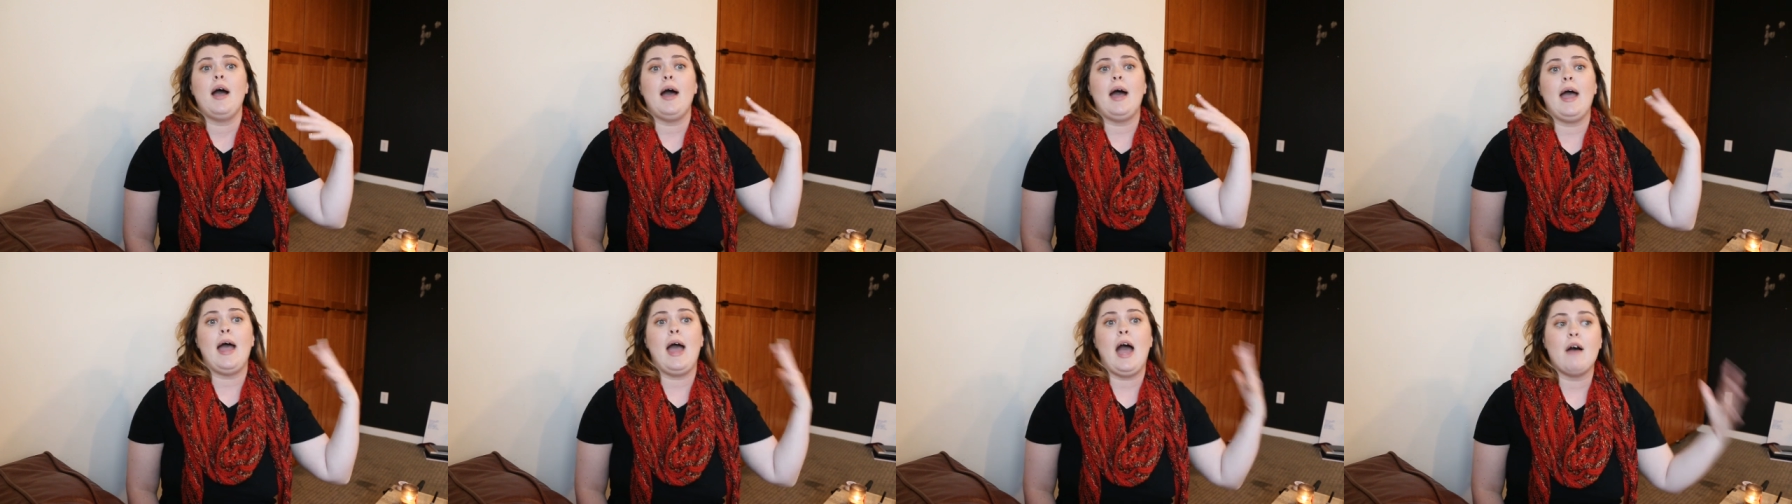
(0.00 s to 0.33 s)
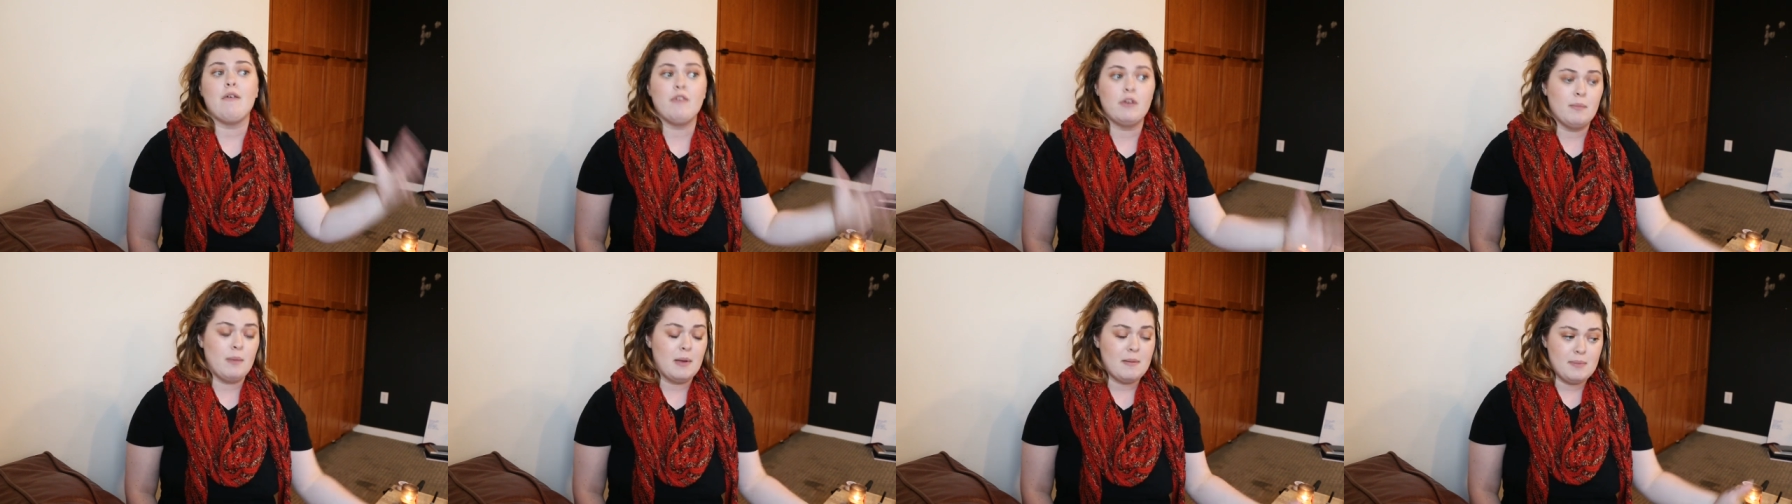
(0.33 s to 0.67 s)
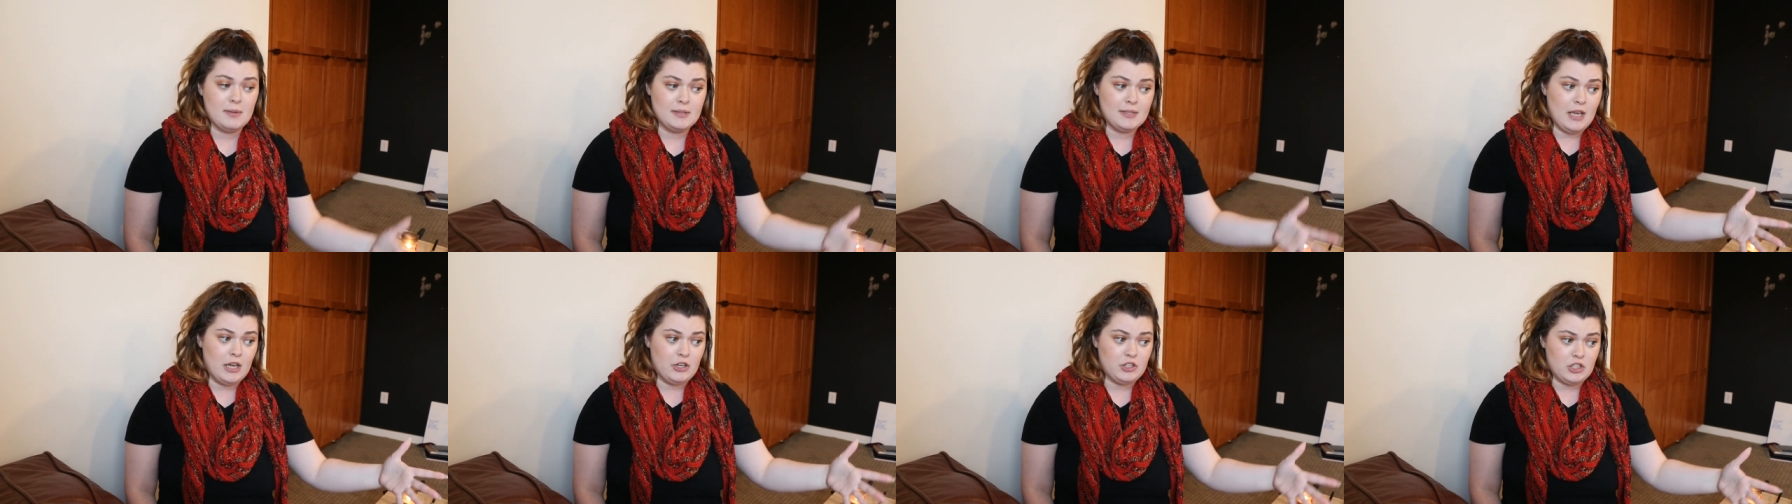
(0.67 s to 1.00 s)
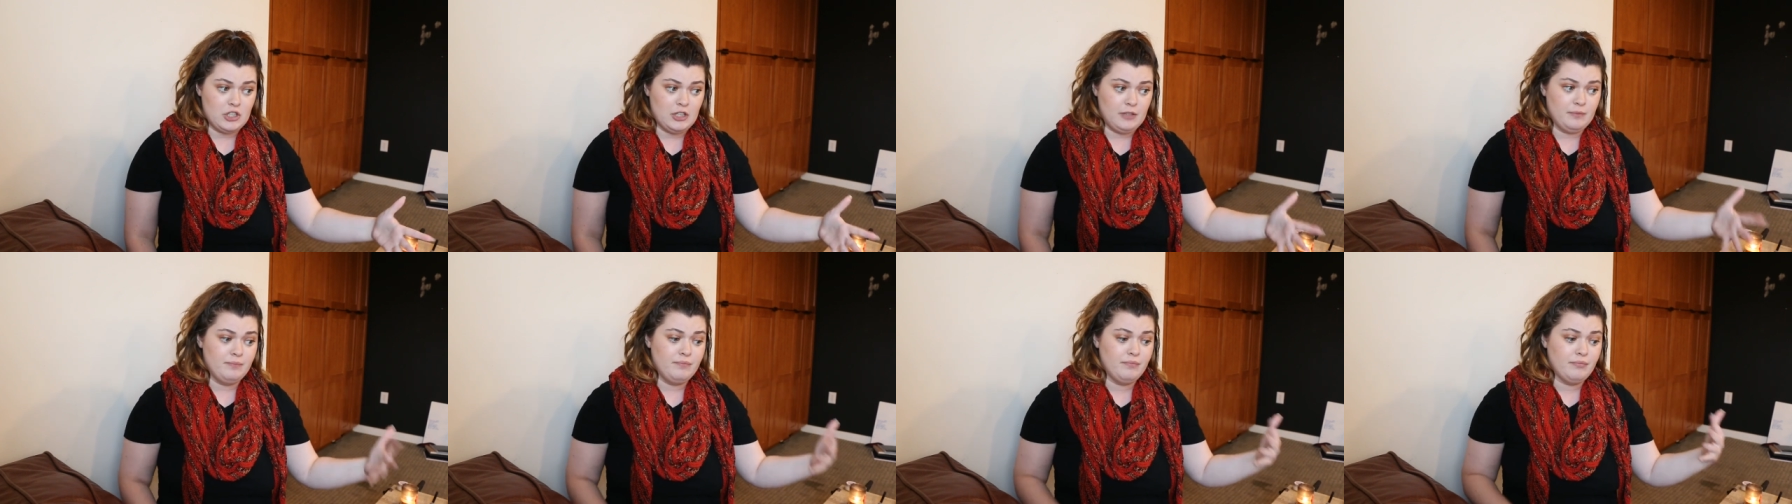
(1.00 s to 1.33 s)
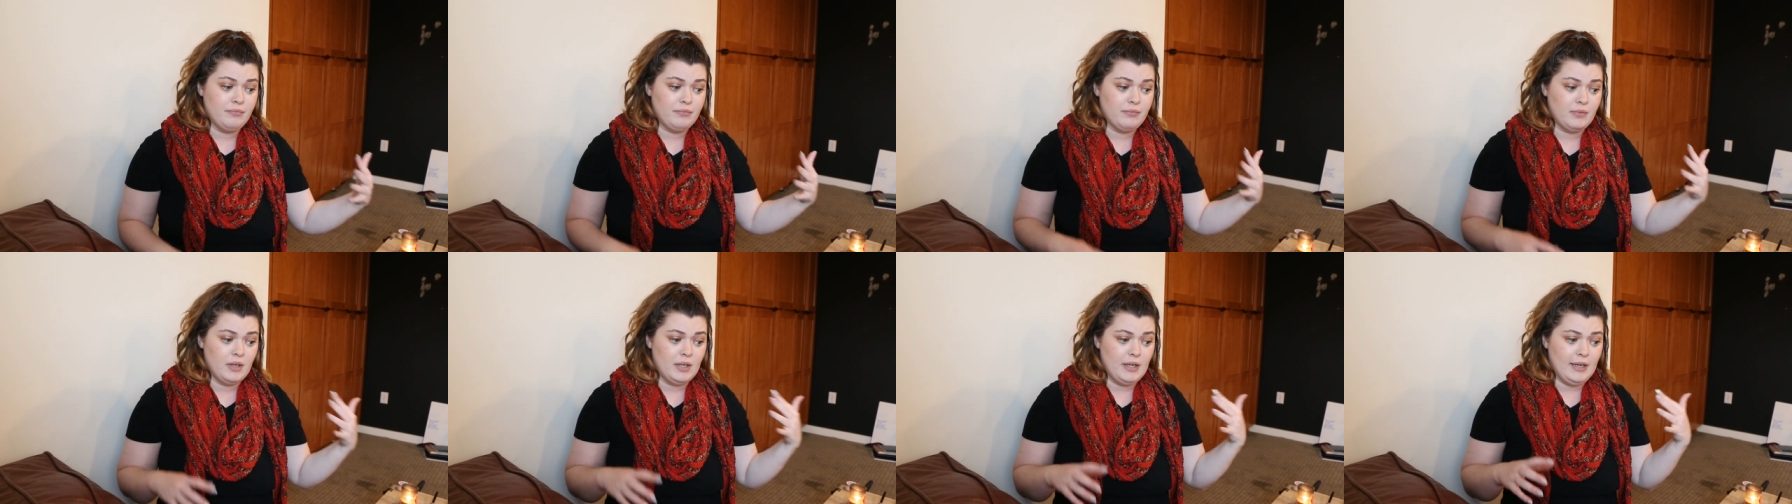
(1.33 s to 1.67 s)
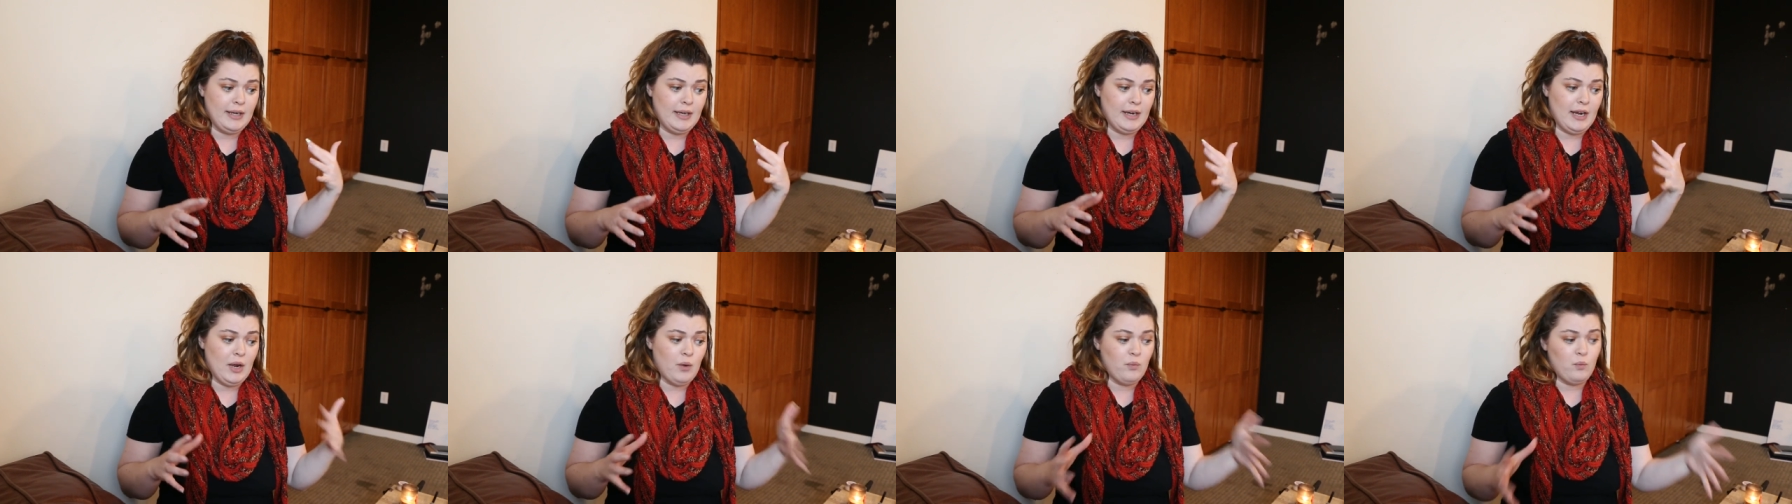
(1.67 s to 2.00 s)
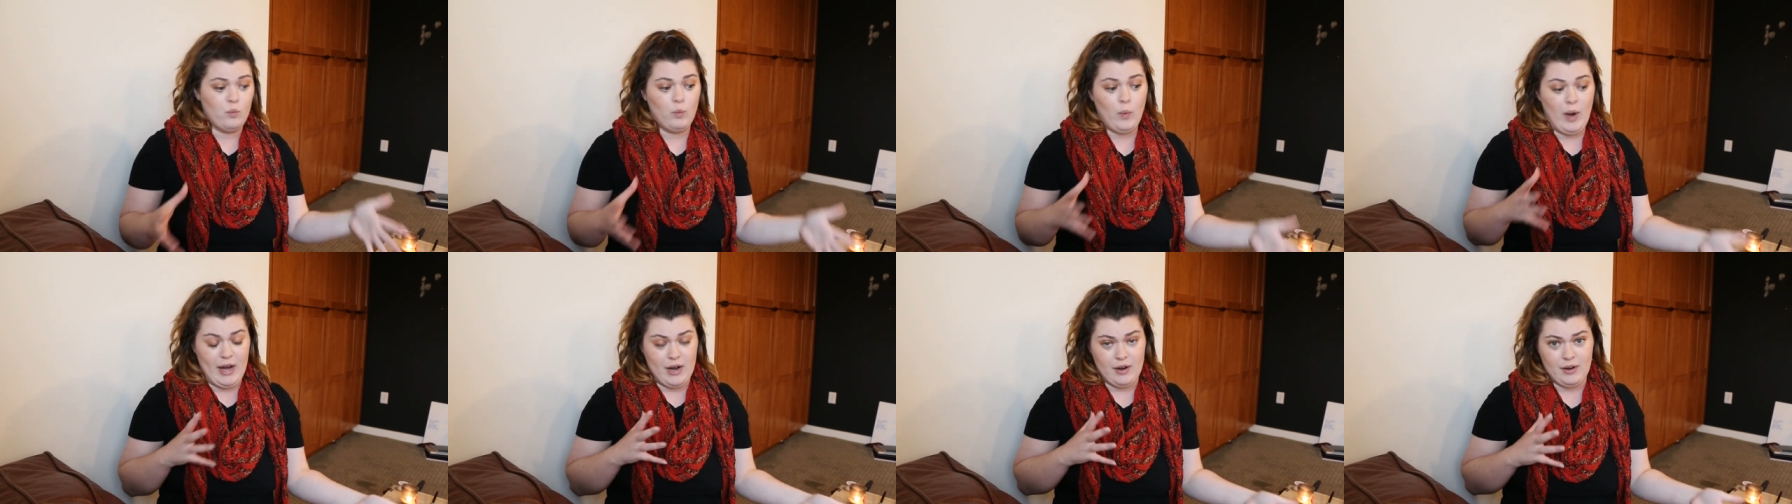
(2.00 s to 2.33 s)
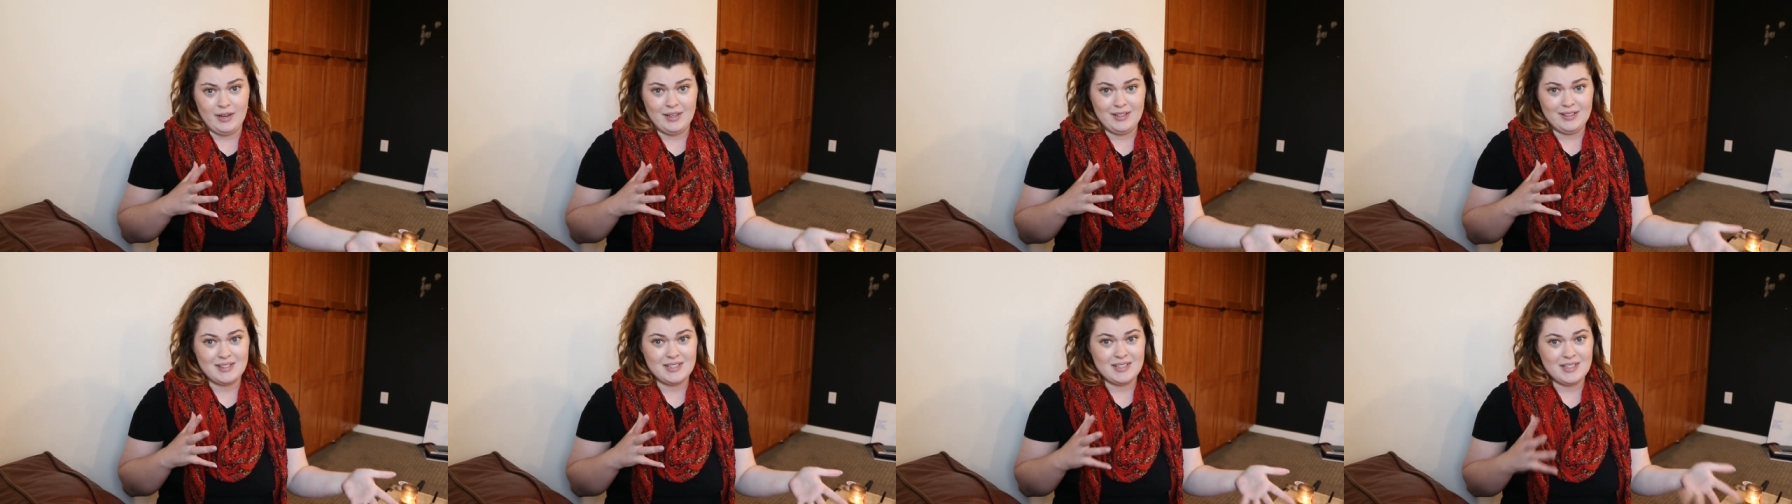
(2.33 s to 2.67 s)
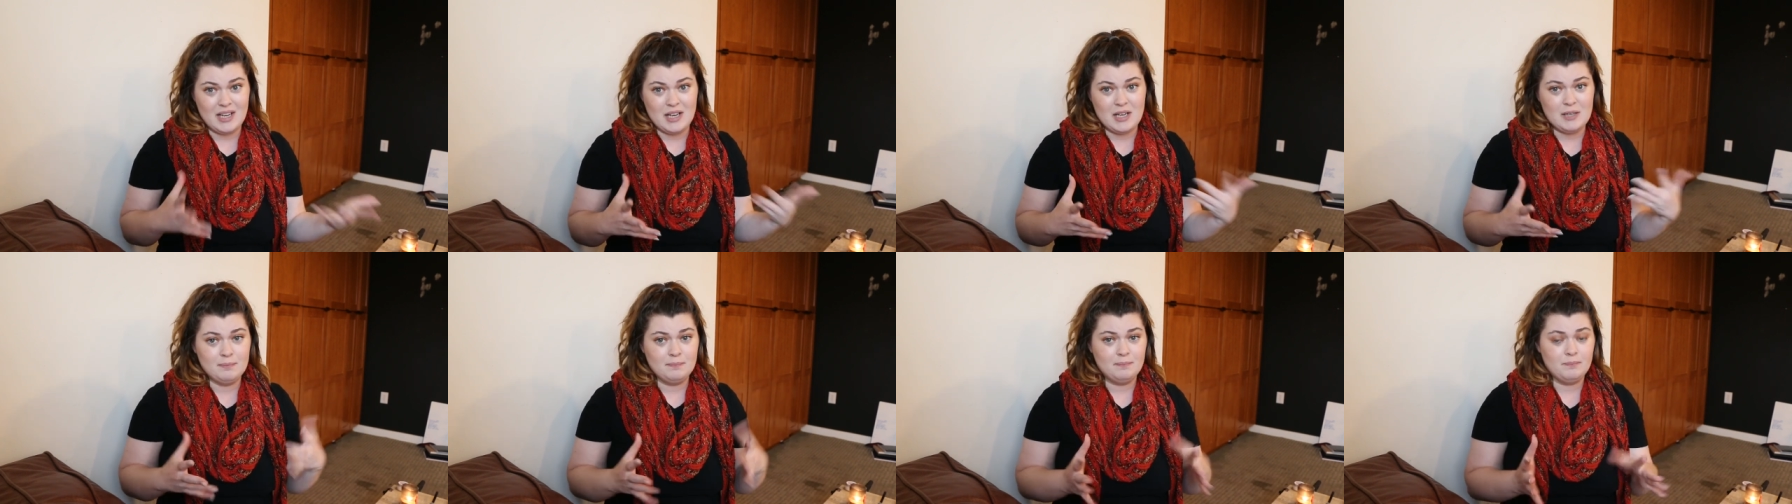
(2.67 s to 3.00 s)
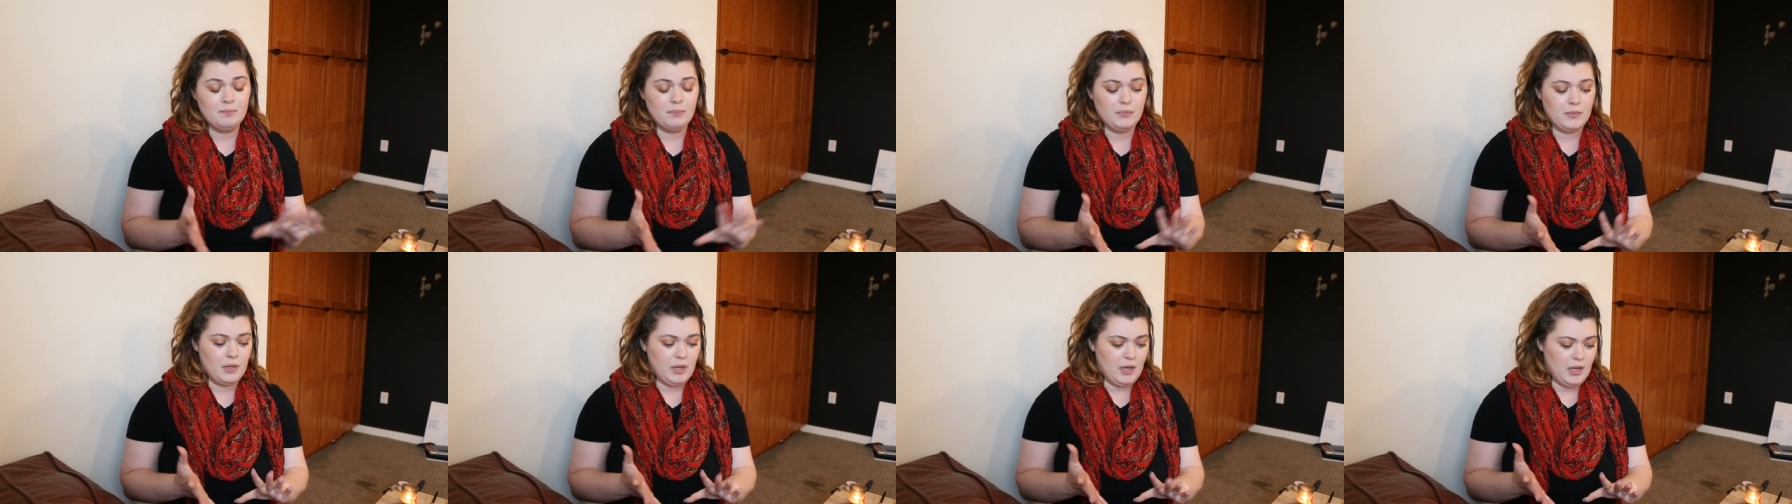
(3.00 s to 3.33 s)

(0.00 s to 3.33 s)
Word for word: I have it in my possession and I wear it some.